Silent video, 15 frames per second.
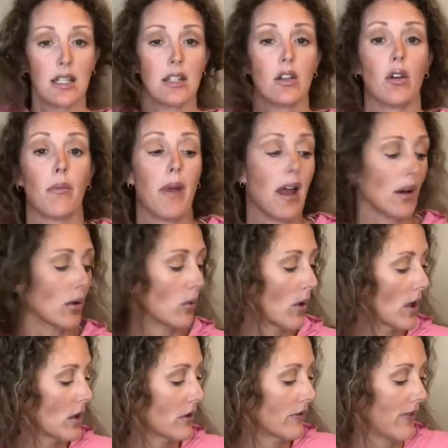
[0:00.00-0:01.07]
no matter what
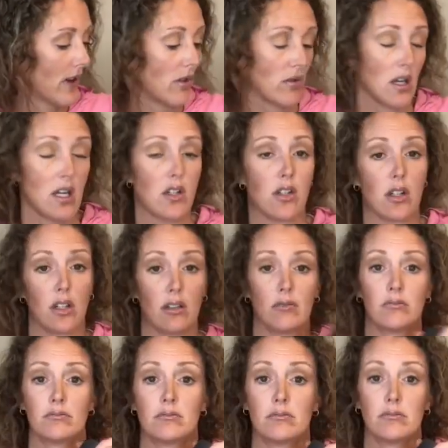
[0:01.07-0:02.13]
your foundation,
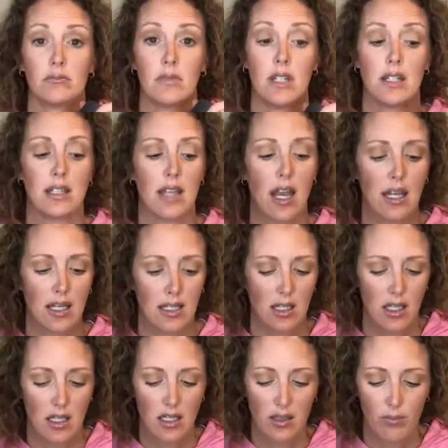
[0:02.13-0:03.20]
setting
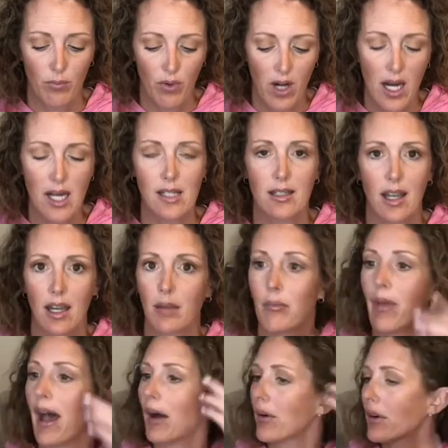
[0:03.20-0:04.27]
spray, setting
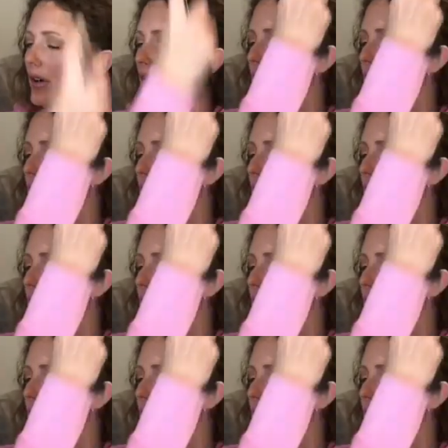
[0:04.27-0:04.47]
powder.